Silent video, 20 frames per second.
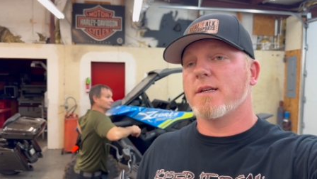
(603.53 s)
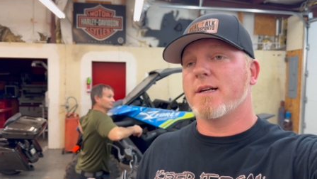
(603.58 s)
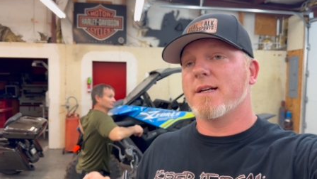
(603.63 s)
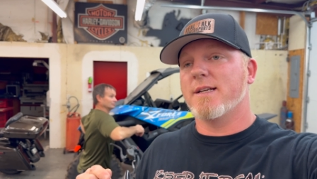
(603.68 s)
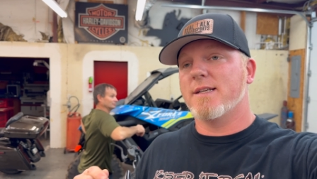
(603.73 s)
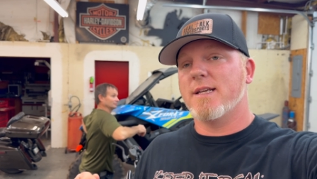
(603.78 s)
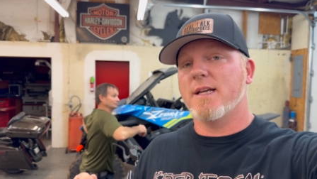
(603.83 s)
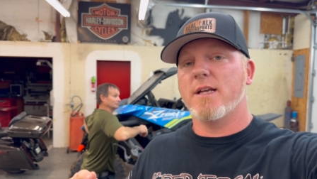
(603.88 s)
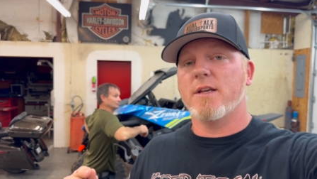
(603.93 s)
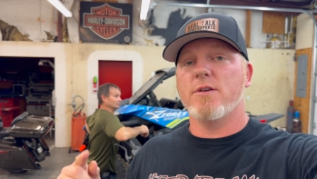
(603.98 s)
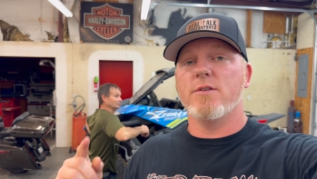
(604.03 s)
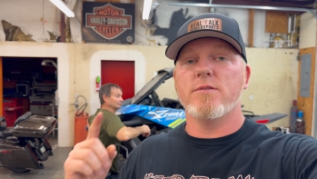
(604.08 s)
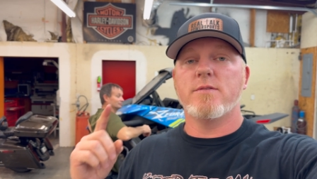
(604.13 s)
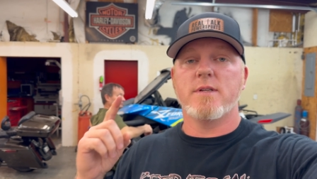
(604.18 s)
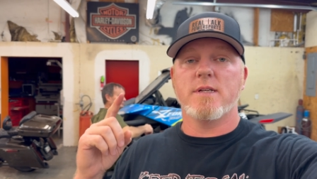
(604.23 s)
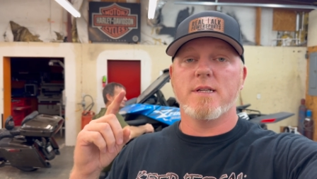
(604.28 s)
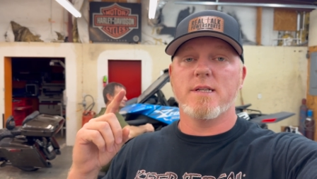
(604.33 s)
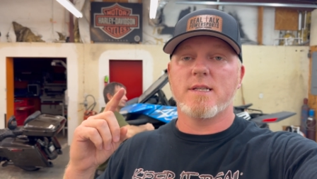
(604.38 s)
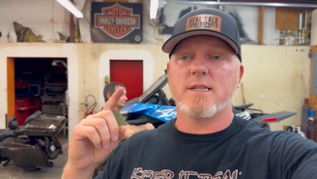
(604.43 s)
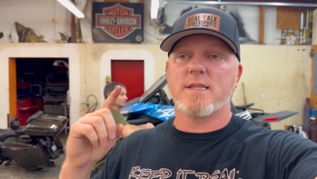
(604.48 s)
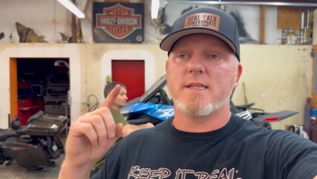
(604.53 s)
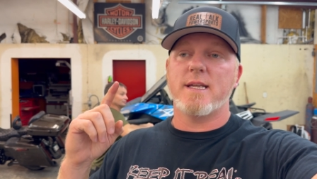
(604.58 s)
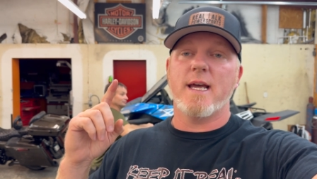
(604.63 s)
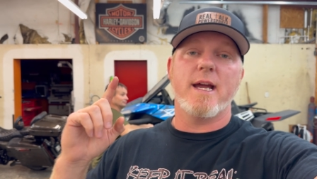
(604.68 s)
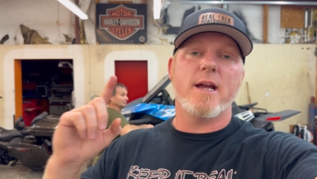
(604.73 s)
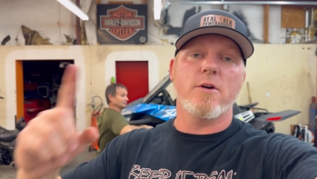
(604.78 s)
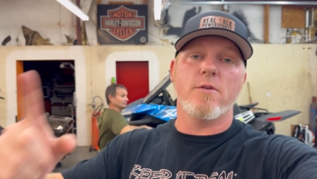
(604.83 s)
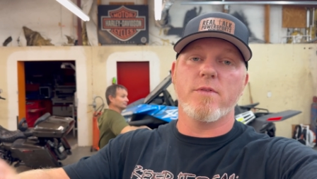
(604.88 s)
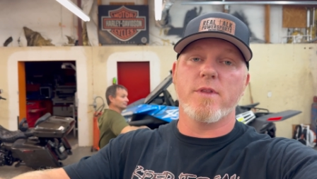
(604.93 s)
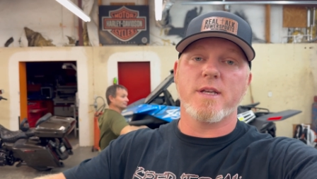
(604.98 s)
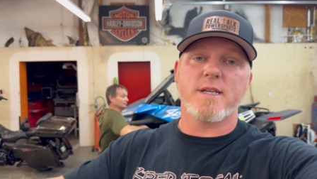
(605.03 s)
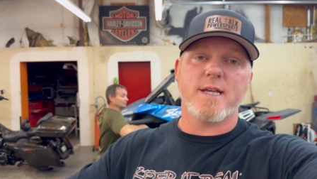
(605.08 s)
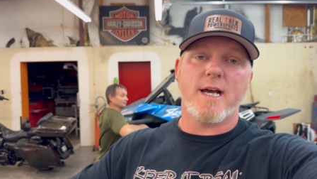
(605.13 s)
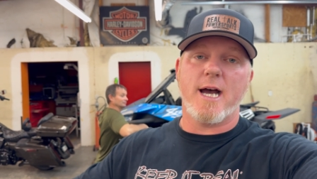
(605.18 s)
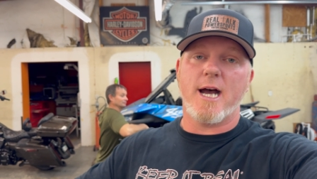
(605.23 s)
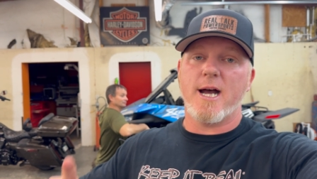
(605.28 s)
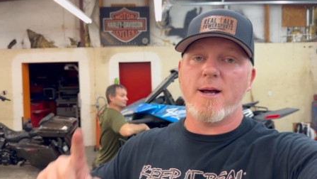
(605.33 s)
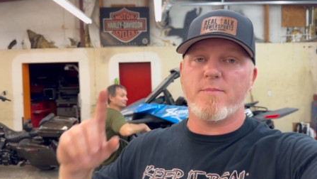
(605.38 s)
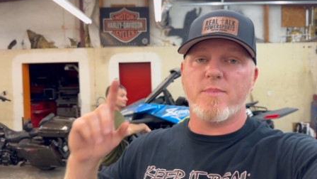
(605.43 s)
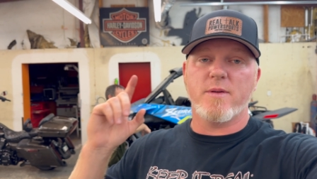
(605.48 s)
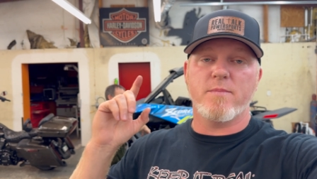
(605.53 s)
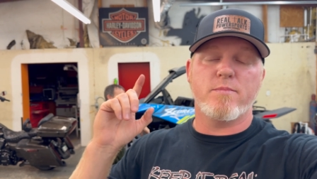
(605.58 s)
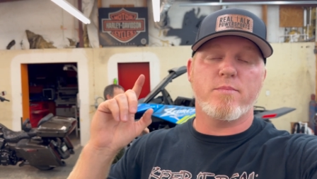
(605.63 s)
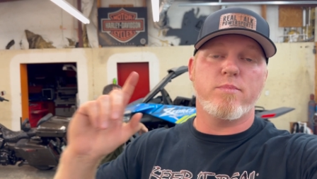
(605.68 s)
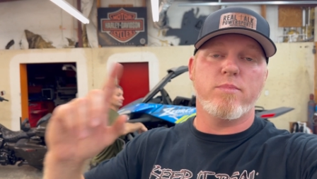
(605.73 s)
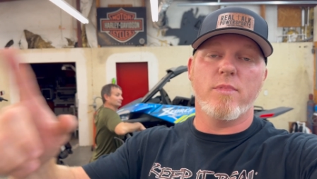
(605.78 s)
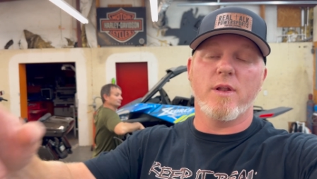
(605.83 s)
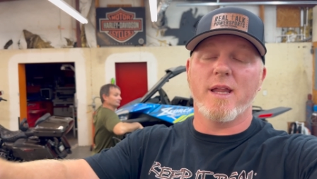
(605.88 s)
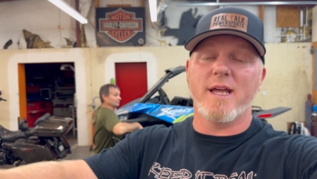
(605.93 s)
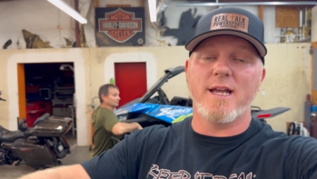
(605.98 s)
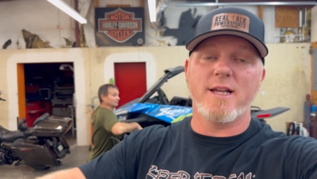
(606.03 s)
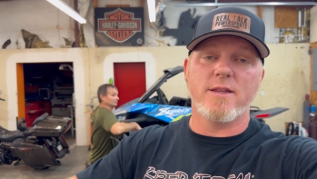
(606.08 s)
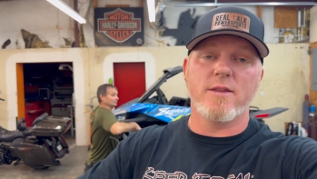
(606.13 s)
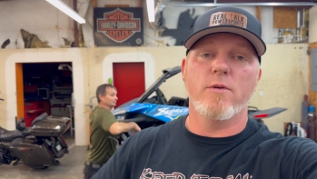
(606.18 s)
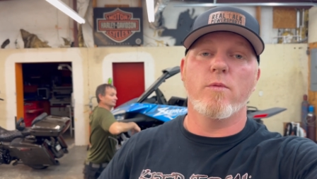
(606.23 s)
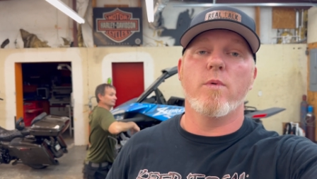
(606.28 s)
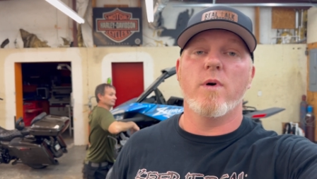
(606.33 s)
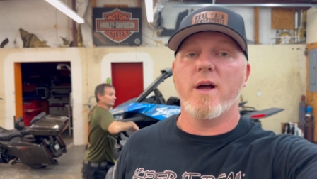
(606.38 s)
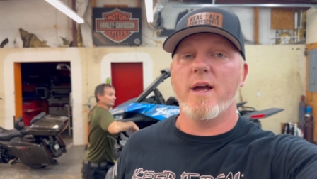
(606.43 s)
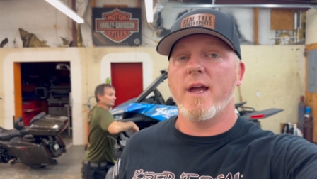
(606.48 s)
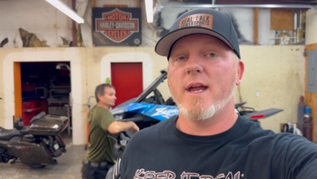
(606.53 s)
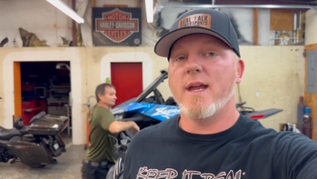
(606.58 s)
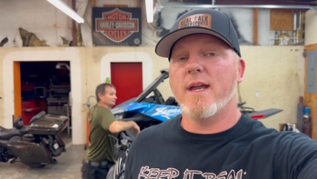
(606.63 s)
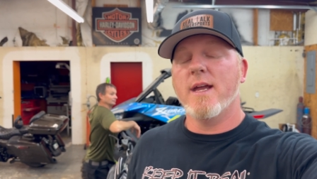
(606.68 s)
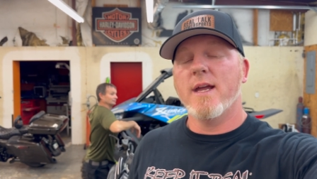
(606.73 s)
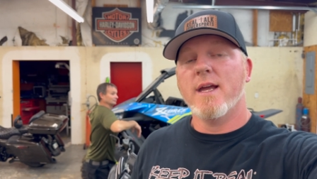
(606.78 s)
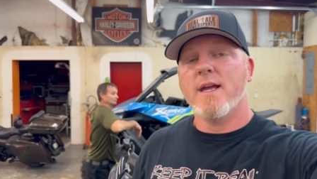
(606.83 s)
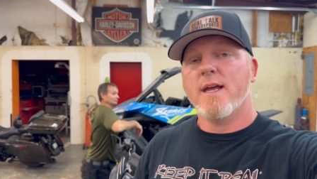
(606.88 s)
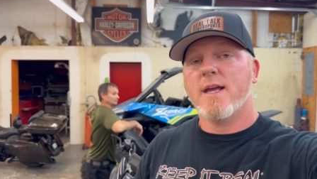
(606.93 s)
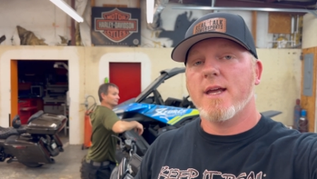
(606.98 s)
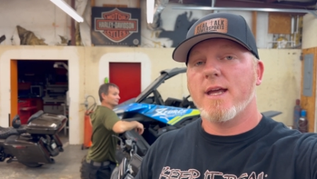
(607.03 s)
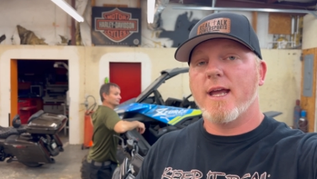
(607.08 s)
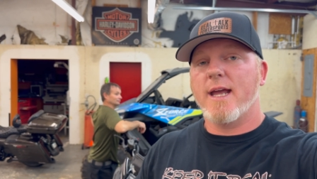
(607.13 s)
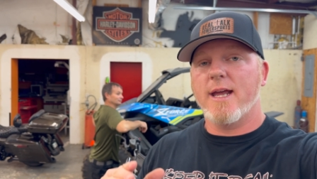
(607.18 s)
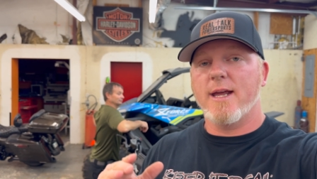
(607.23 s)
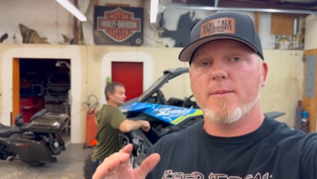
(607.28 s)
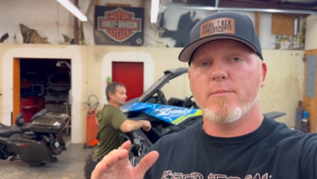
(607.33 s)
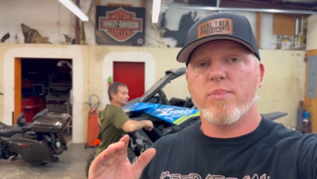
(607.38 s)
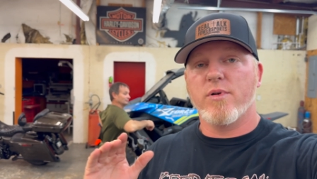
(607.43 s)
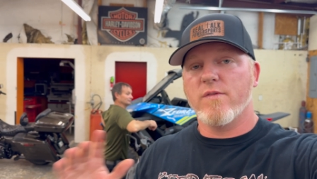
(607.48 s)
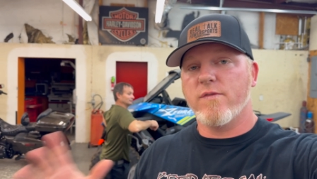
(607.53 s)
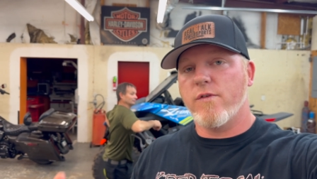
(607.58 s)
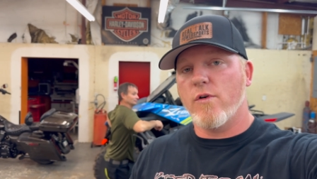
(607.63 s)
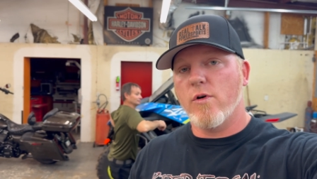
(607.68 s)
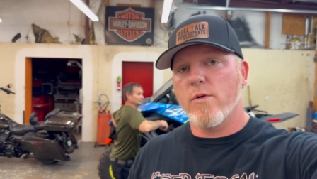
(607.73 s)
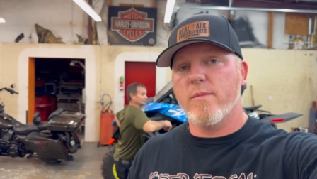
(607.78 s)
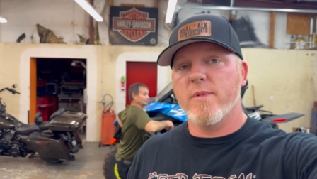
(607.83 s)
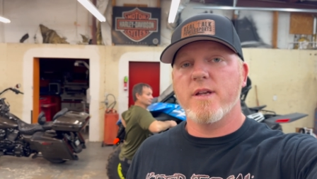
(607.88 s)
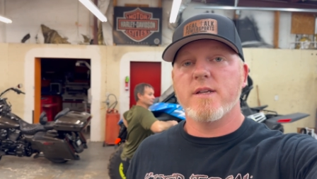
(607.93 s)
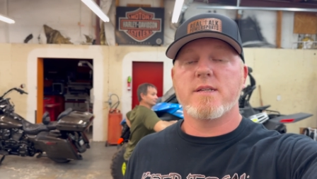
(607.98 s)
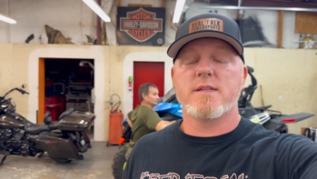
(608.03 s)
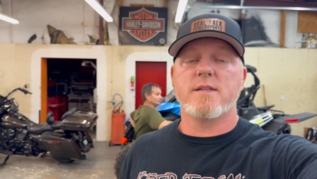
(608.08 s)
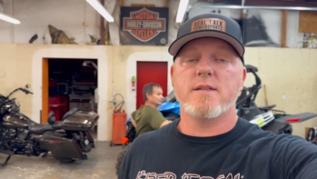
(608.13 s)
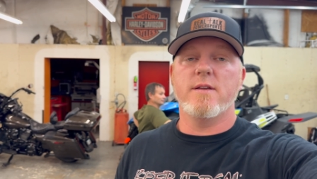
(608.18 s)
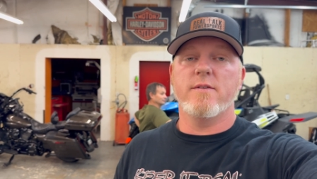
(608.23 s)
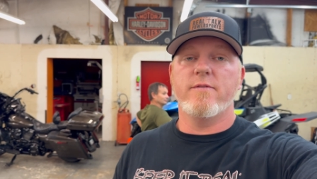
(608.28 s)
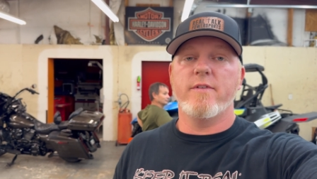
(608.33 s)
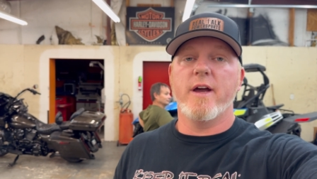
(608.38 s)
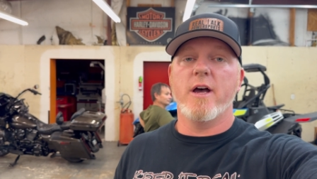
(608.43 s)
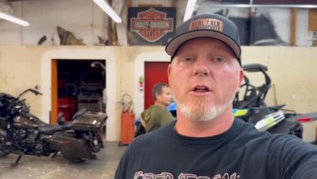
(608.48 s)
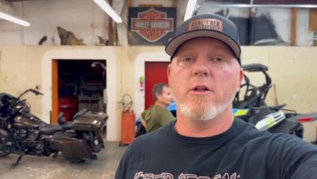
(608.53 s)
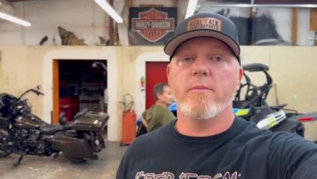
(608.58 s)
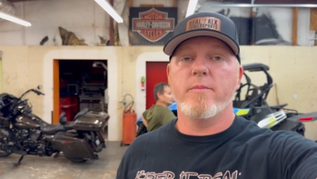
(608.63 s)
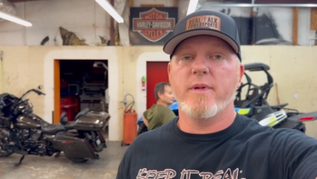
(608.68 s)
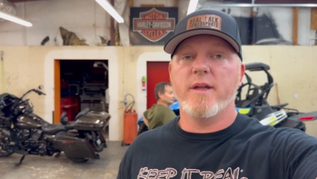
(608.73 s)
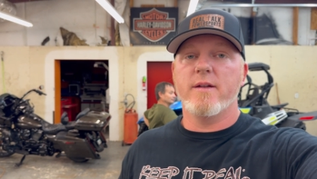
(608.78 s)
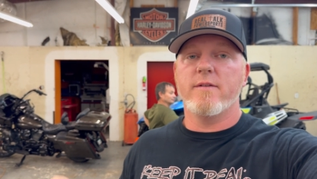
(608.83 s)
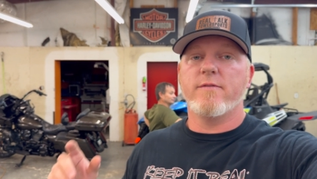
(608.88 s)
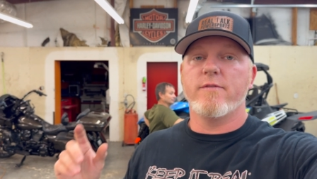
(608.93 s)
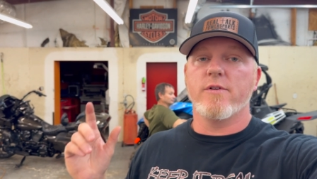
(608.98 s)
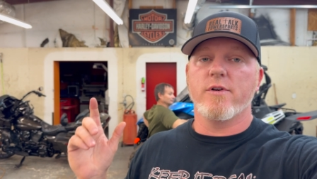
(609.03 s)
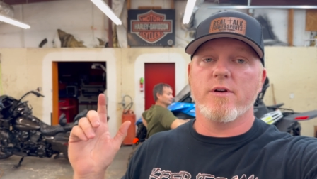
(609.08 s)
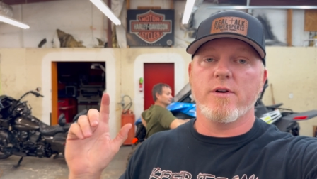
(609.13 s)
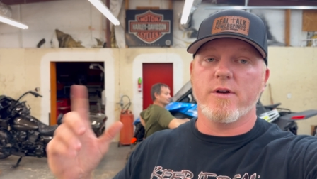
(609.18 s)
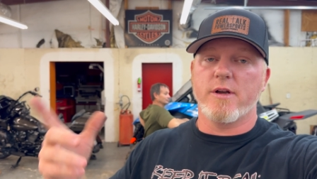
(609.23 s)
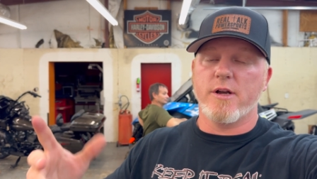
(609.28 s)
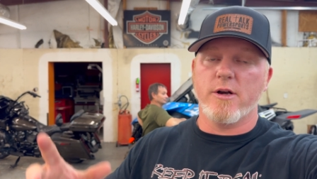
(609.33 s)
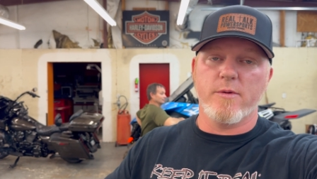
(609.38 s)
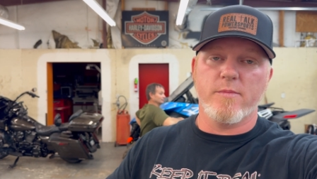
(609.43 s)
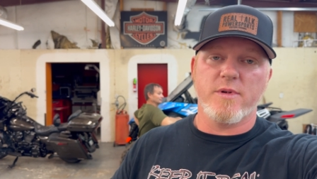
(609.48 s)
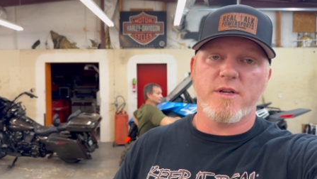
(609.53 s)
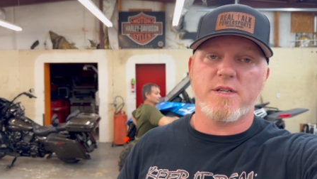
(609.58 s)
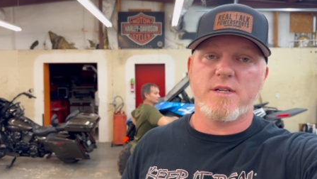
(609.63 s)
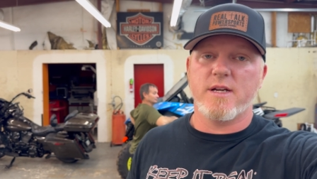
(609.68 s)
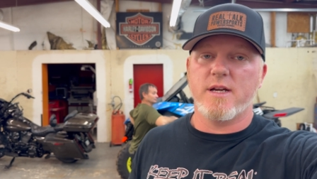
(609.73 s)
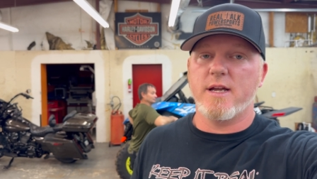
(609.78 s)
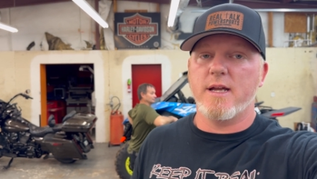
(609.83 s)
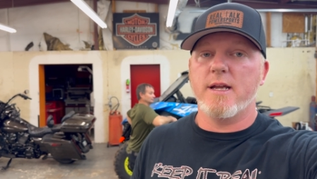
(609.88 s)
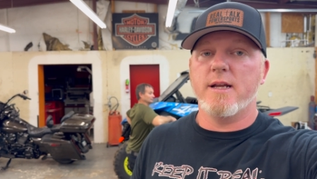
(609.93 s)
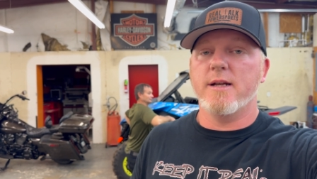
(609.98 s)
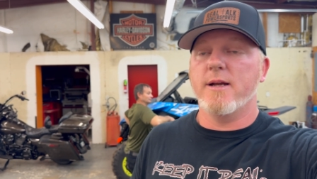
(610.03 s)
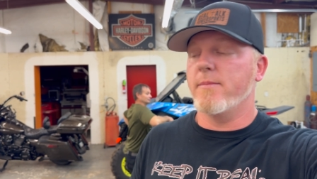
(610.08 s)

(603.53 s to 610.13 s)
continue to stay on the top and lead the way in performance development for your machine.